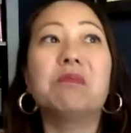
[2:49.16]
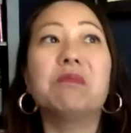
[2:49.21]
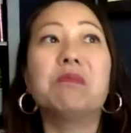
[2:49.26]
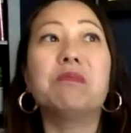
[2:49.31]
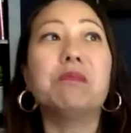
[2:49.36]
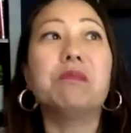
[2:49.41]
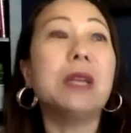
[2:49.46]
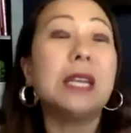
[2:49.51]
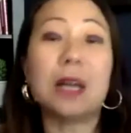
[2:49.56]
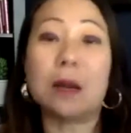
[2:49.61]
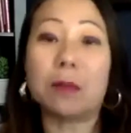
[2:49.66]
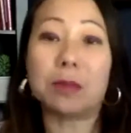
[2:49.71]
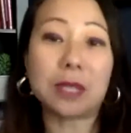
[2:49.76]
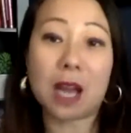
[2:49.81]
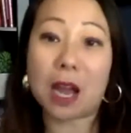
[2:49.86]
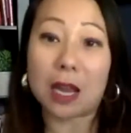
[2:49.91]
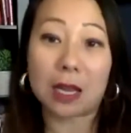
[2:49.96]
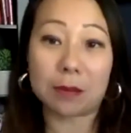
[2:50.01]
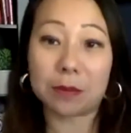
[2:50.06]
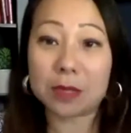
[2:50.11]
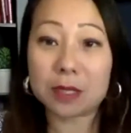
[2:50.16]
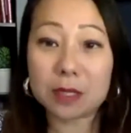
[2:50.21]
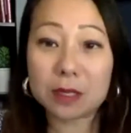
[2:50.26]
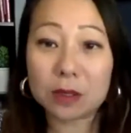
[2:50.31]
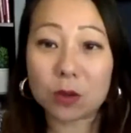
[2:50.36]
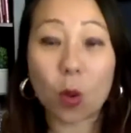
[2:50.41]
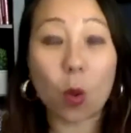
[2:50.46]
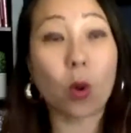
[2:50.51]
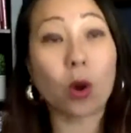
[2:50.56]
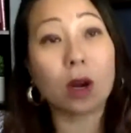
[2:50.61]
meetup times
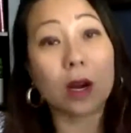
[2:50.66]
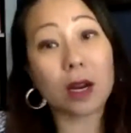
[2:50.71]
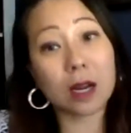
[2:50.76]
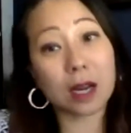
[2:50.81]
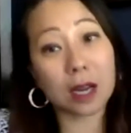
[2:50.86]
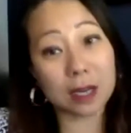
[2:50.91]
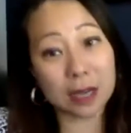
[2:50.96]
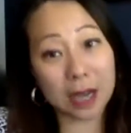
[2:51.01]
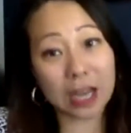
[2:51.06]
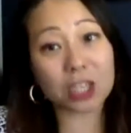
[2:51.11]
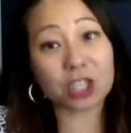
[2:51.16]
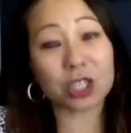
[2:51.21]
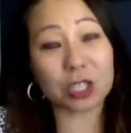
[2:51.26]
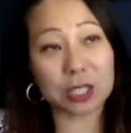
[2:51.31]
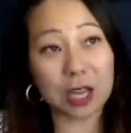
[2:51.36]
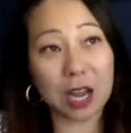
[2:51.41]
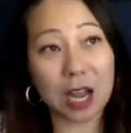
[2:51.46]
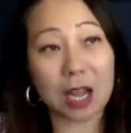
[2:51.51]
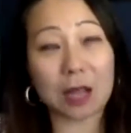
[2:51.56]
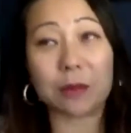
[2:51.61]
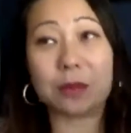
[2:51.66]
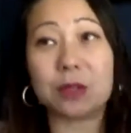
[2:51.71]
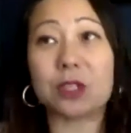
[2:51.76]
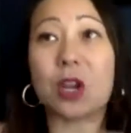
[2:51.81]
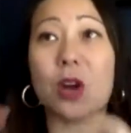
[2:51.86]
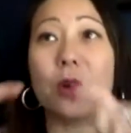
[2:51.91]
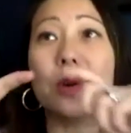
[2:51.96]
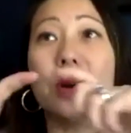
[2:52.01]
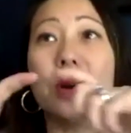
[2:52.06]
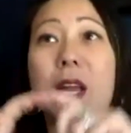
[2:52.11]
or connection times.
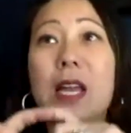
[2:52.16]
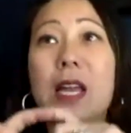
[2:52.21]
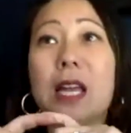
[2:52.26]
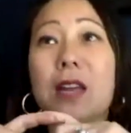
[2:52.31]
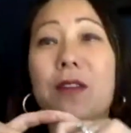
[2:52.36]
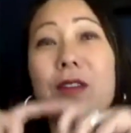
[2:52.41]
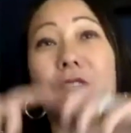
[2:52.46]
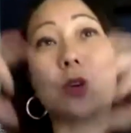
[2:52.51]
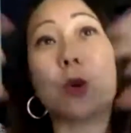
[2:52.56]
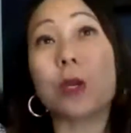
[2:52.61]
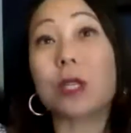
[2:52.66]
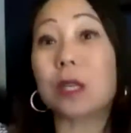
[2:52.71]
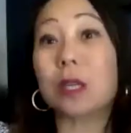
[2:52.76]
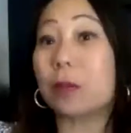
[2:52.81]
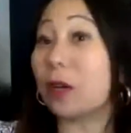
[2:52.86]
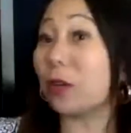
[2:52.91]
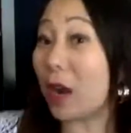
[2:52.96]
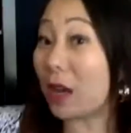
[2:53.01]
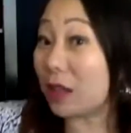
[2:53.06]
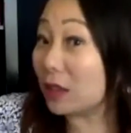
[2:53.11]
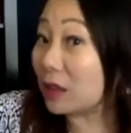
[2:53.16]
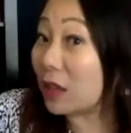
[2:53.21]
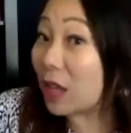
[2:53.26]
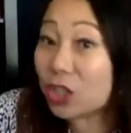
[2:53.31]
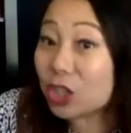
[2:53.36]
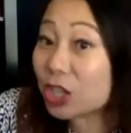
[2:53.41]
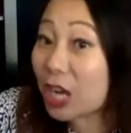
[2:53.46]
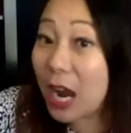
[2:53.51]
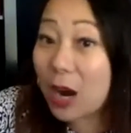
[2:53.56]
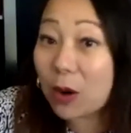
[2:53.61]
So if it's always going to be around
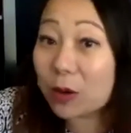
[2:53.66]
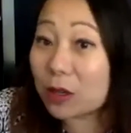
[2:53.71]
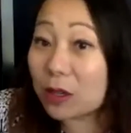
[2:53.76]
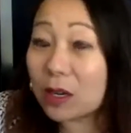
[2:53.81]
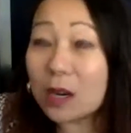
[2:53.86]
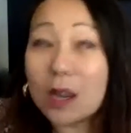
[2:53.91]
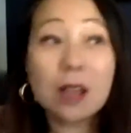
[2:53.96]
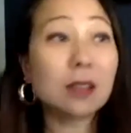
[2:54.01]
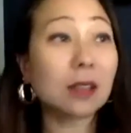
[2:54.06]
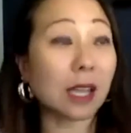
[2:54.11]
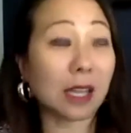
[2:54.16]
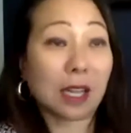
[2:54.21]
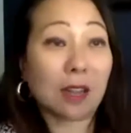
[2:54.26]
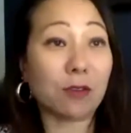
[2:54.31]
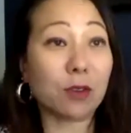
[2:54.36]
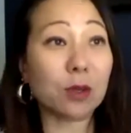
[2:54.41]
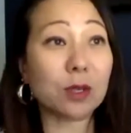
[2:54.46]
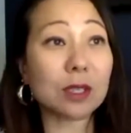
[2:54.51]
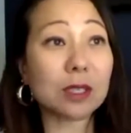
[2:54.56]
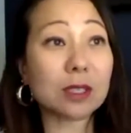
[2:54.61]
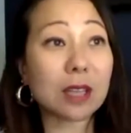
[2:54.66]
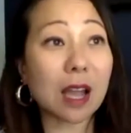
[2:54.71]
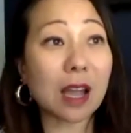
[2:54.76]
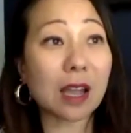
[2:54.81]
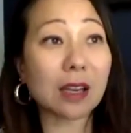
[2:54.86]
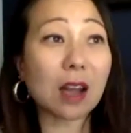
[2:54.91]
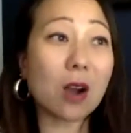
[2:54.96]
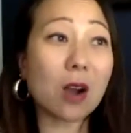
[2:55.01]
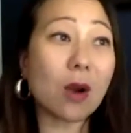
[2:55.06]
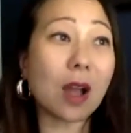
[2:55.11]
lunch hour, like if you decide,
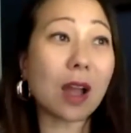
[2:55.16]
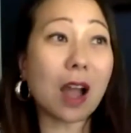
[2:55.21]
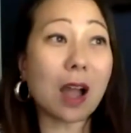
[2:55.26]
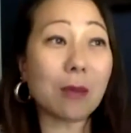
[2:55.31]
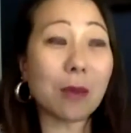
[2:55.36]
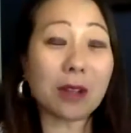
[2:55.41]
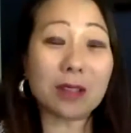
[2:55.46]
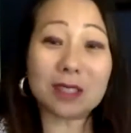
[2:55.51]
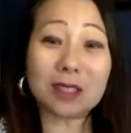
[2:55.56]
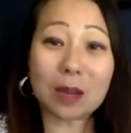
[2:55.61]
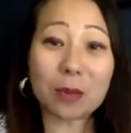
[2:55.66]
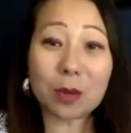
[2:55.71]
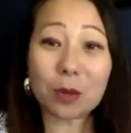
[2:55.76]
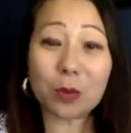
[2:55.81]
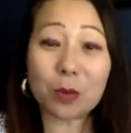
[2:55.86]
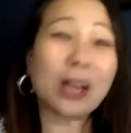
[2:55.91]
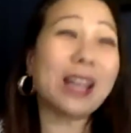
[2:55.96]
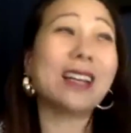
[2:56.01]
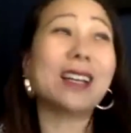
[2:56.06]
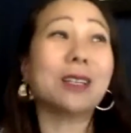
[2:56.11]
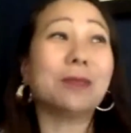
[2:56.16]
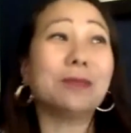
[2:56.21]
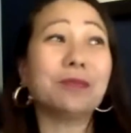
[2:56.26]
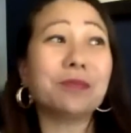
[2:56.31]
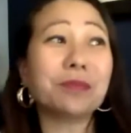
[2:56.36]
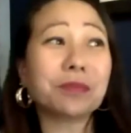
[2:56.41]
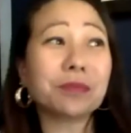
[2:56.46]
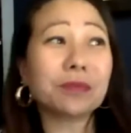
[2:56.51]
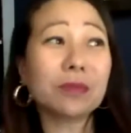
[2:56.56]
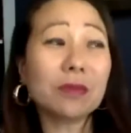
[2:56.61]
oh, I'm on summer break,
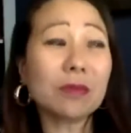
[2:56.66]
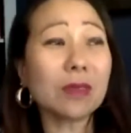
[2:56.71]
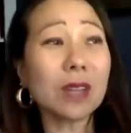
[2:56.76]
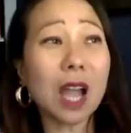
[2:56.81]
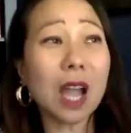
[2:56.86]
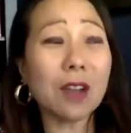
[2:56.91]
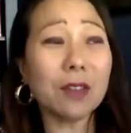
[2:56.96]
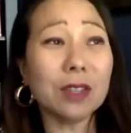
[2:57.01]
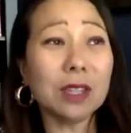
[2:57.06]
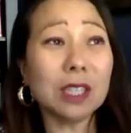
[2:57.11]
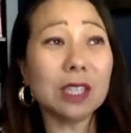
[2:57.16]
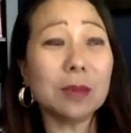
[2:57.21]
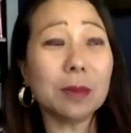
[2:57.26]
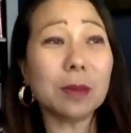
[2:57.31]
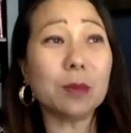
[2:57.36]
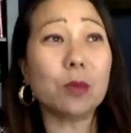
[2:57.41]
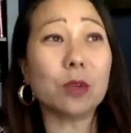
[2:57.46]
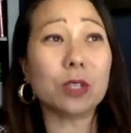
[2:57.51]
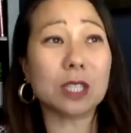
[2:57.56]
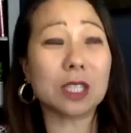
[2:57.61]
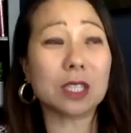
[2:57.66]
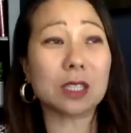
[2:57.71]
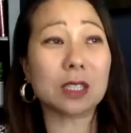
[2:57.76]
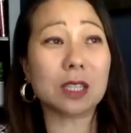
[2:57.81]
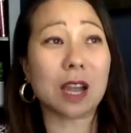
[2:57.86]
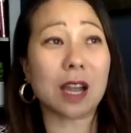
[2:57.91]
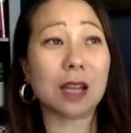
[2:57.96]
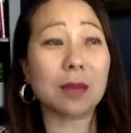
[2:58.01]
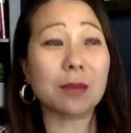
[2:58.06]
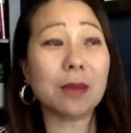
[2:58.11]
I have a little bit more
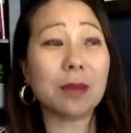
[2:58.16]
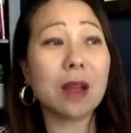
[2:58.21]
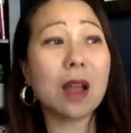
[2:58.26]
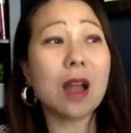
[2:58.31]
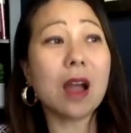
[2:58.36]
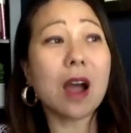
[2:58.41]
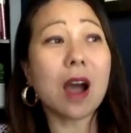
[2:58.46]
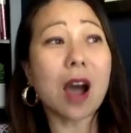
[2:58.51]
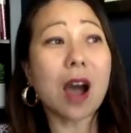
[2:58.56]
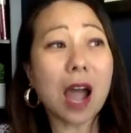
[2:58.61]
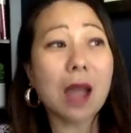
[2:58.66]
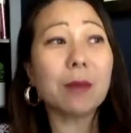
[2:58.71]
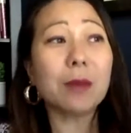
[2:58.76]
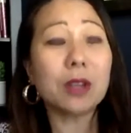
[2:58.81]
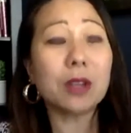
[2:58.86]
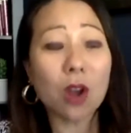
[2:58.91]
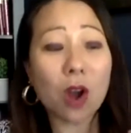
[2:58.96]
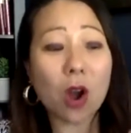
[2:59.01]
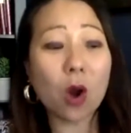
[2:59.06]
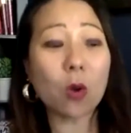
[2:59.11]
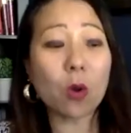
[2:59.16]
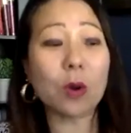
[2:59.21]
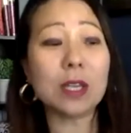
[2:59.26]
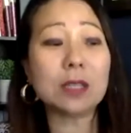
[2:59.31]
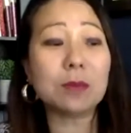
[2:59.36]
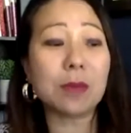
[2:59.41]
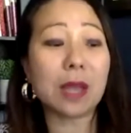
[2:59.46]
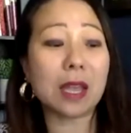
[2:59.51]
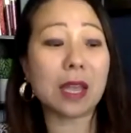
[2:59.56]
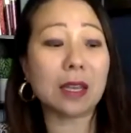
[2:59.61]
time, I'm going to always
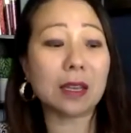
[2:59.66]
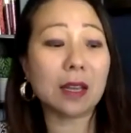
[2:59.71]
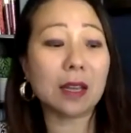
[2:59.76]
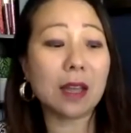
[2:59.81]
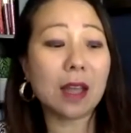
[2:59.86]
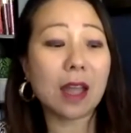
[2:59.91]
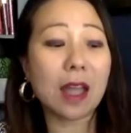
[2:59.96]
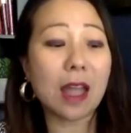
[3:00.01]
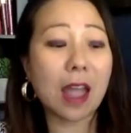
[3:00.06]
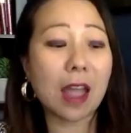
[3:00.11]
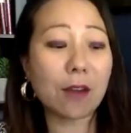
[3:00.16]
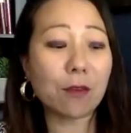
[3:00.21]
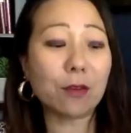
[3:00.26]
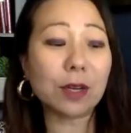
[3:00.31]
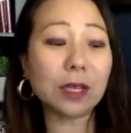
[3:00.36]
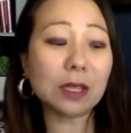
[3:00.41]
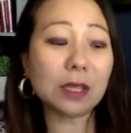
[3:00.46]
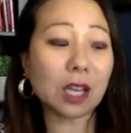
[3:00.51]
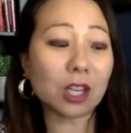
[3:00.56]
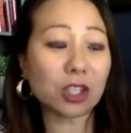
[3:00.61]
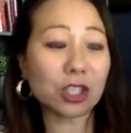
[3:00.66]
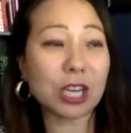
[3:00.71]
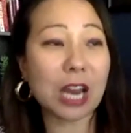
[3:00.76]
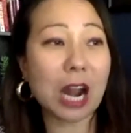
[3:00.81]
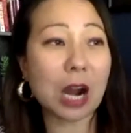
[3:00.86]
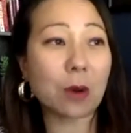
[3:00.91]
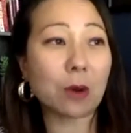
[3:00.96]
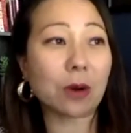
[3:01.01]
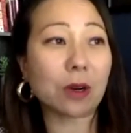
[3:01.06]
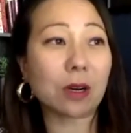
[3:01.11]
make every lunch
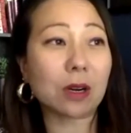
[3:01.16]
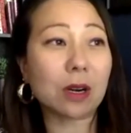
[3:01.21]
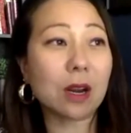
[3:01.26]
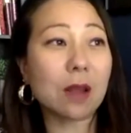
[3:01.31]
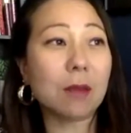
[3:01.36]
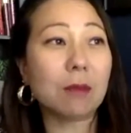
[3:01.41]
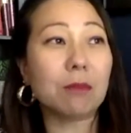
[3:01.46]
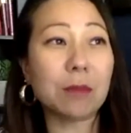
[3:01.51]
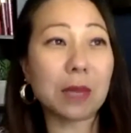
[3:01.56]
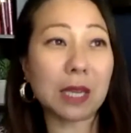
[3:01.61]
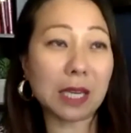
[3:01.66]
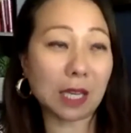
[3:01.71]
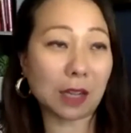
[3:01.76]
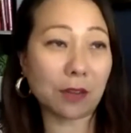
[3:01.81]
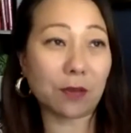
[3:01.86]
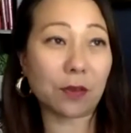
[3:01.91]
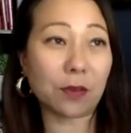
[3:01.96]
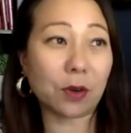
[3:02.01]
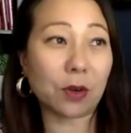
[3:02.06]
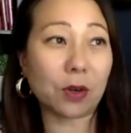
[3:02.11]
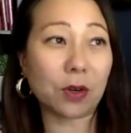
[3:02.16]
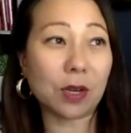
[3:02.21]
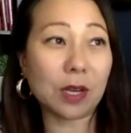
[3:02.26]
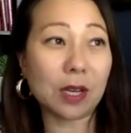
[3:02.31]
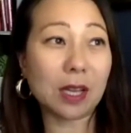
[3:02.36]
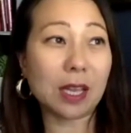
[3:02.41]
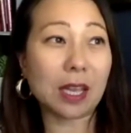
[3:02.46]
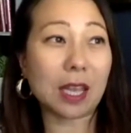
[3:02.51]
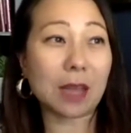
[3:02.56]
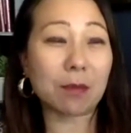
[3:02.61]
hour meaningful.
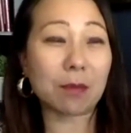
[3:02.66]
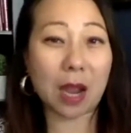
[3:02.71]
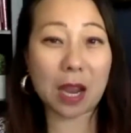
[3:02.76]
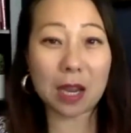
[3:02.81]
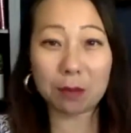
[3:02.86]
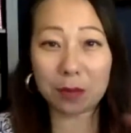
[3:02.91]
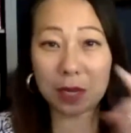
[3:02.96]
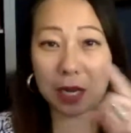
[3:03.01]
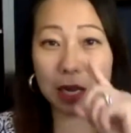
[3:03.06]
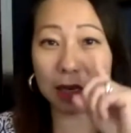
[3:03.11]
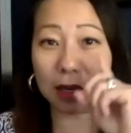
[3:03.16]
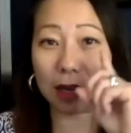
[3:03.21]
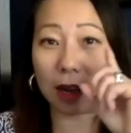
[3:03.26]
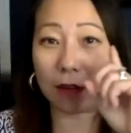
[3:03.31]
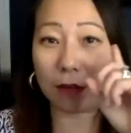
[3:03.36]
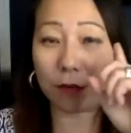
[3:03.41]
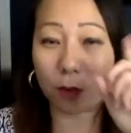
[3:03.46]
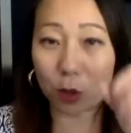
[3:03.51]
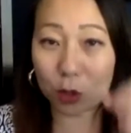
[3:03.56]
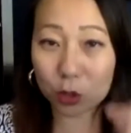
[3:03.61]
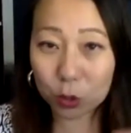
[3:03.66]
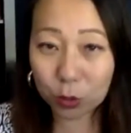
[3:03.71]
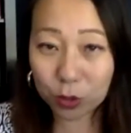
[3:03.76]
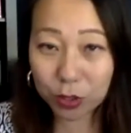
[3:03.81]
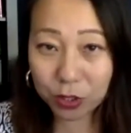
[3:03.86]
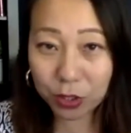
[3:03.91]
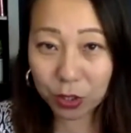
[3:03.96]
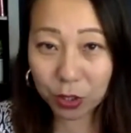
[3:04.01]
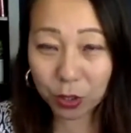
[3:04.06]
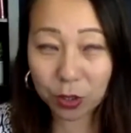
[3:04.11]
It might mean a virtual
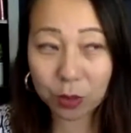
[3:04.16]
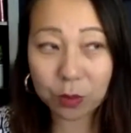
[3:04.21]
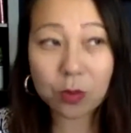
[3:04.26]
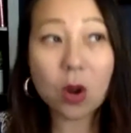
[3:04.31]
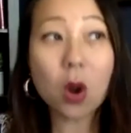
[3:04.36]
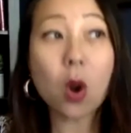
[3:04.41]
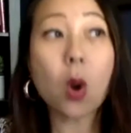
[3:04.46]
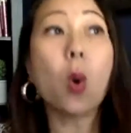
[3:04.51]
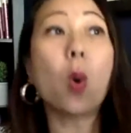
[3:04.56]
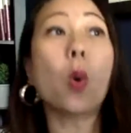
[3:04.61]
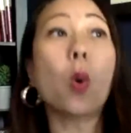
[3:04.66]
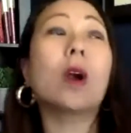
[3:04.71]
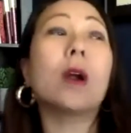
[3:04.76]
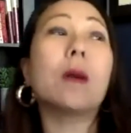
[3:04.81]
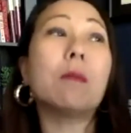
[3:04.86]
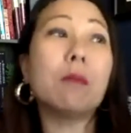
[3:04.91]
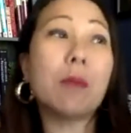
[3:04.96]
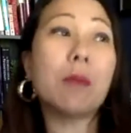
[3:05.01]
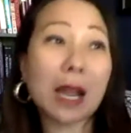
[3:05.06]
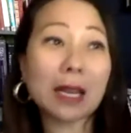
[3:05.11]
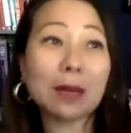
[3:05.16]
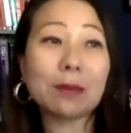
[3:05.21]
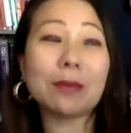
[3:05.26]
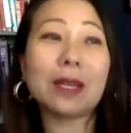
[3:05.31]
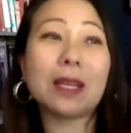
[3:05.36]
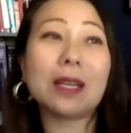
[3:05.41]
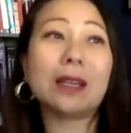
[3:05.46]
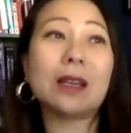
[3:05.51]
Zoom, or it might mean,